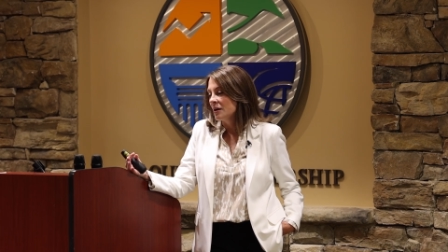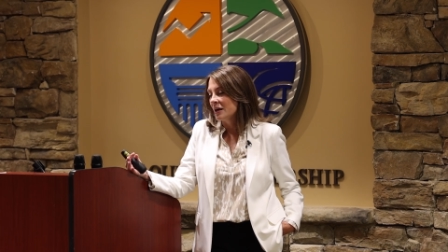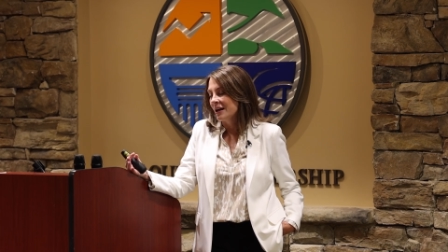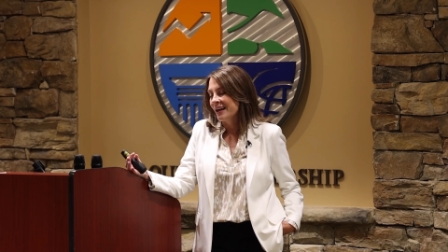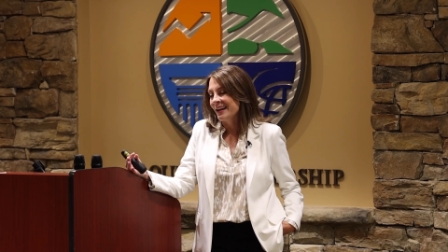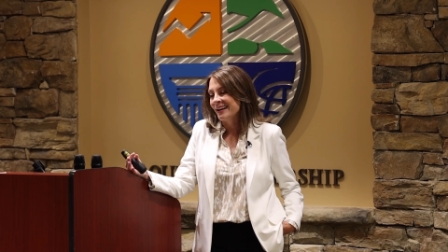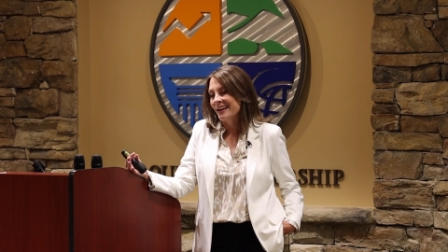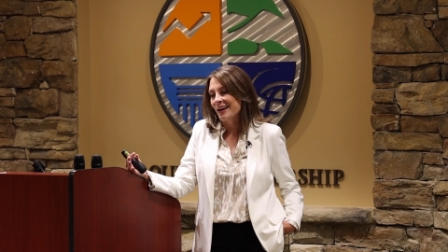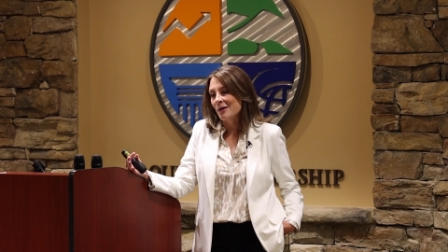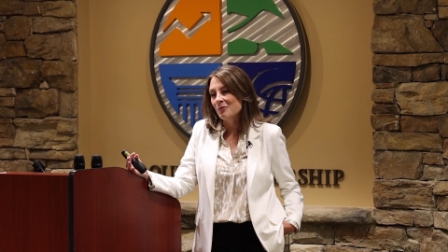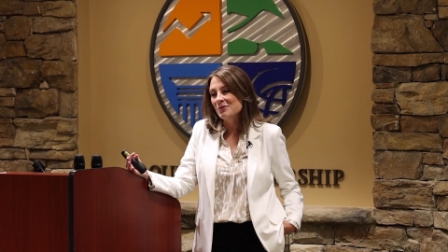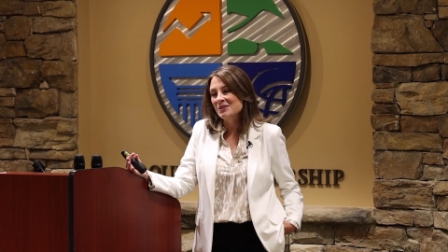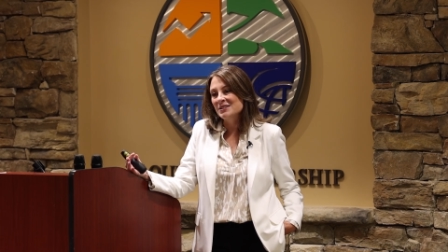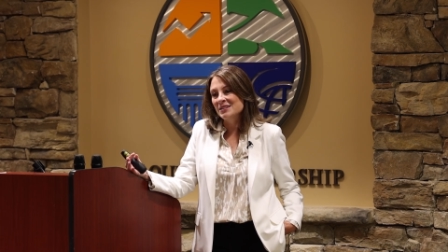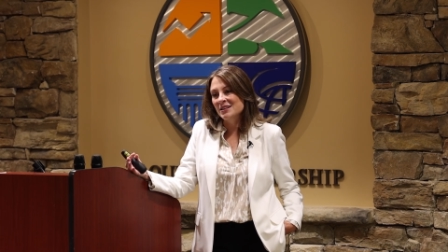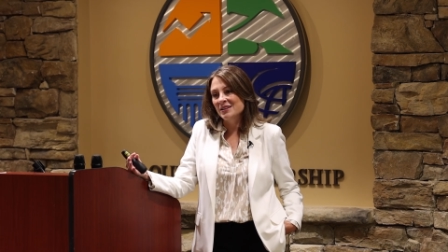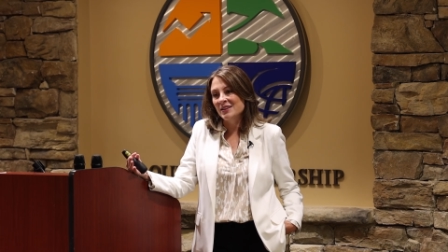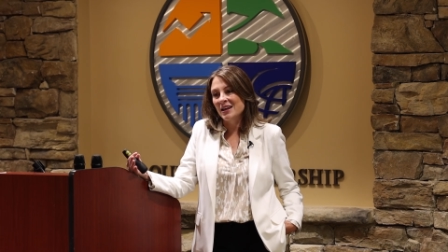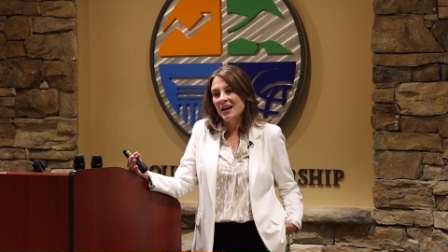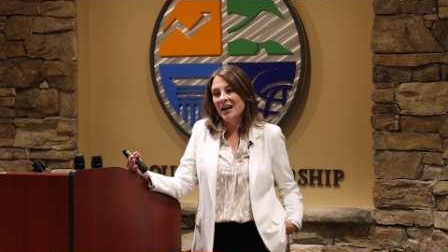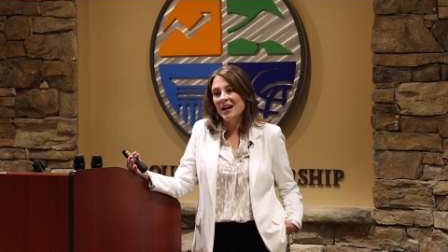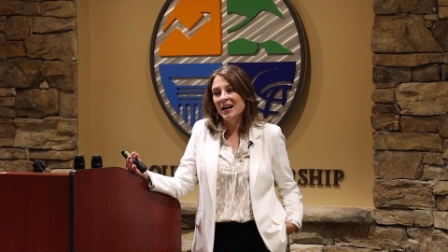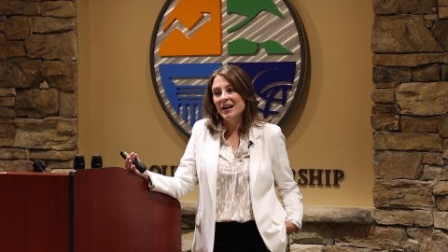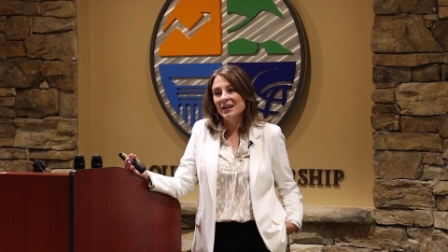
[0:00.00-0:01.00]
And I would say
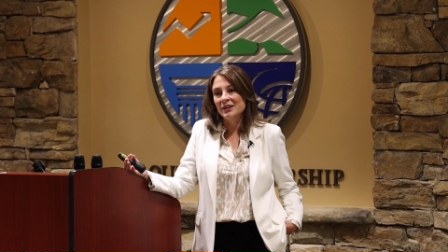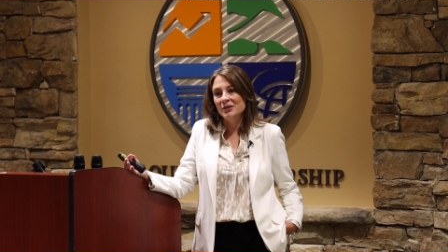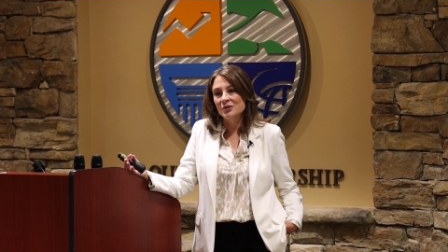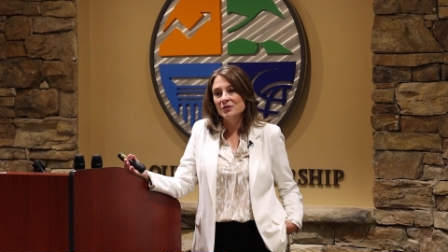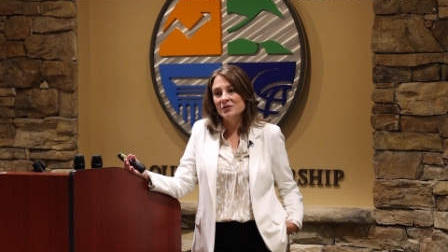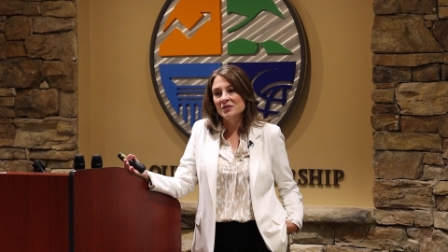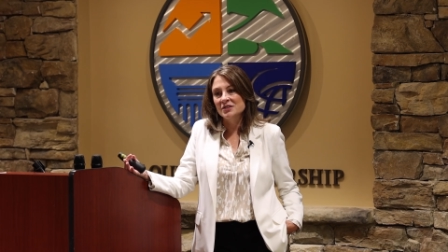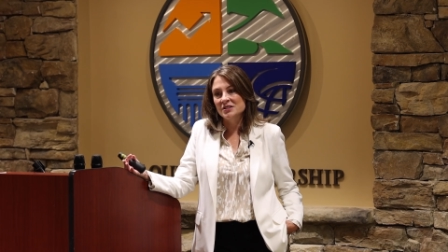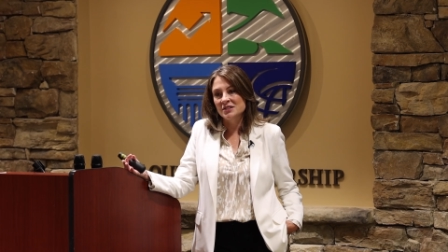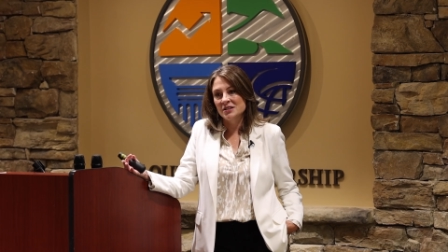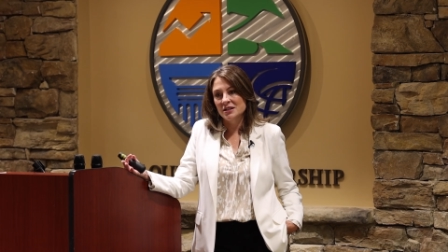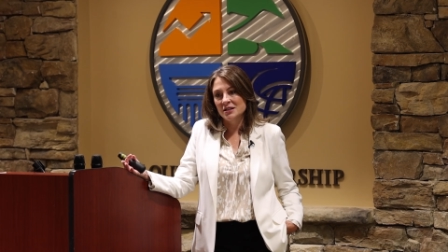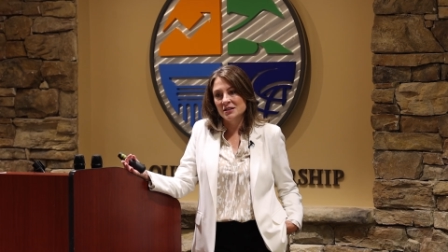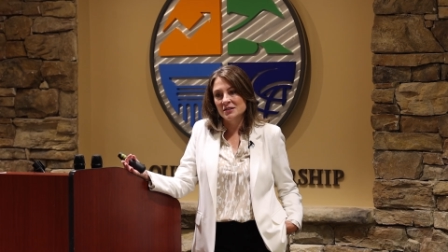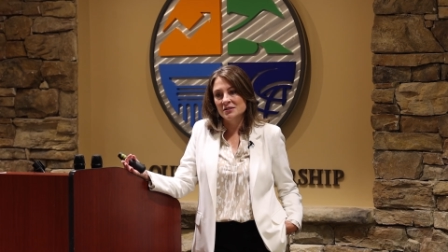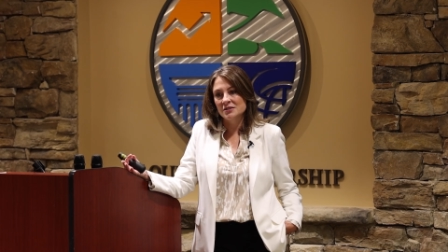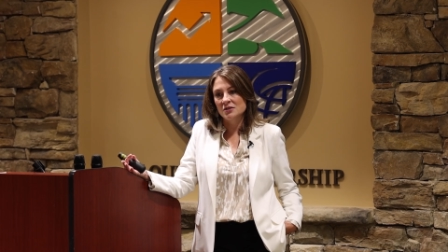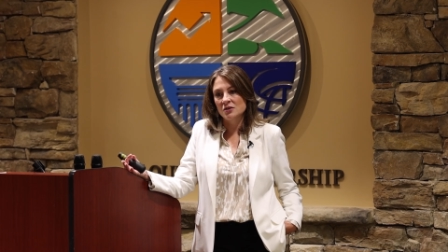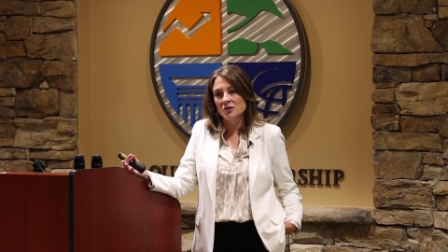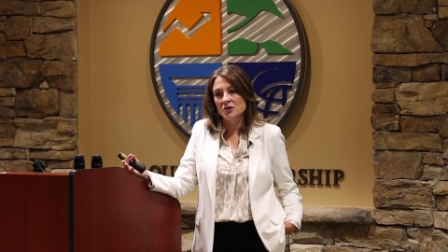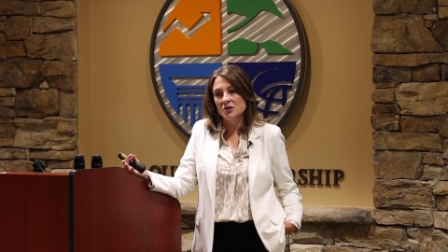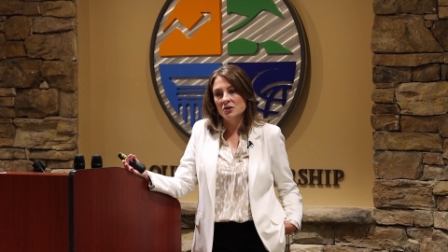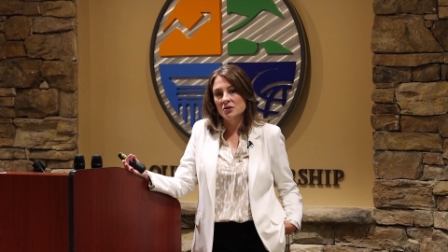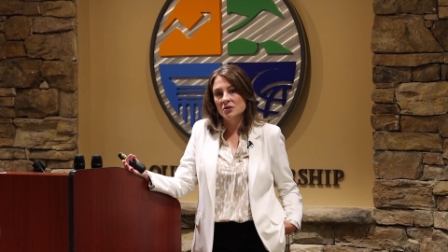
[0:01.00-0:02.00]
the higher the stakes
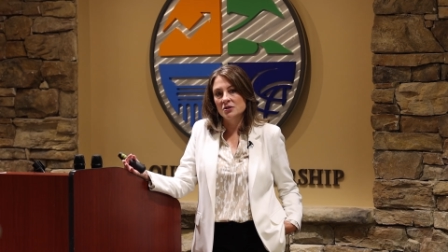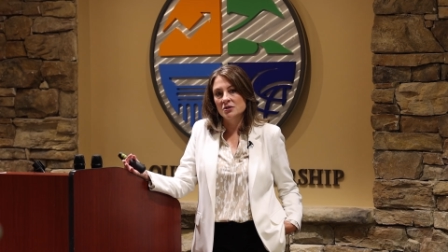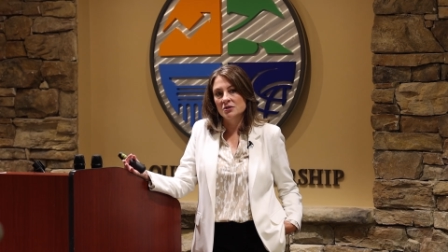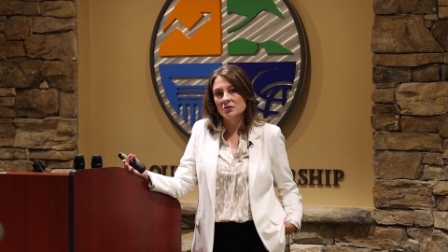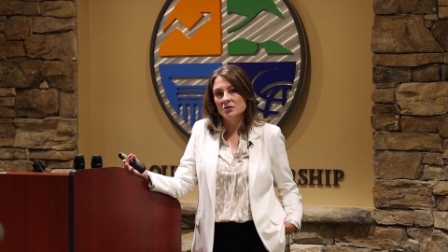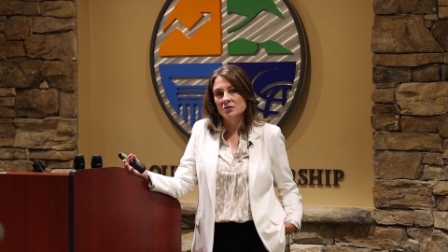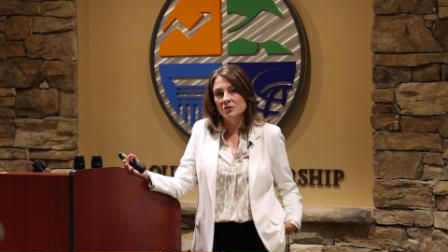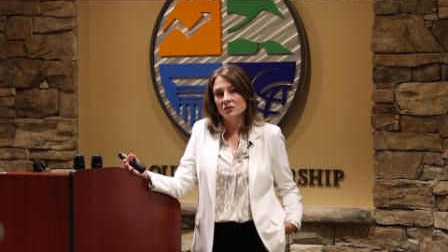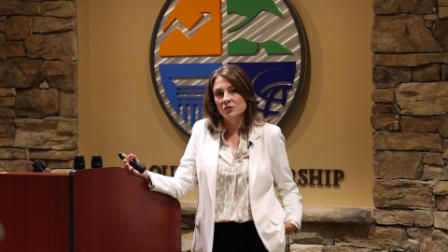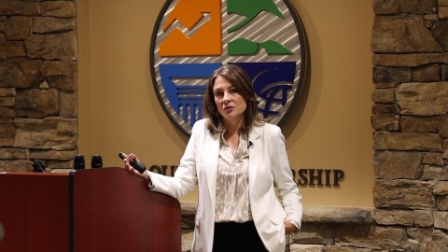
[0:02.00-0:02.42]
are,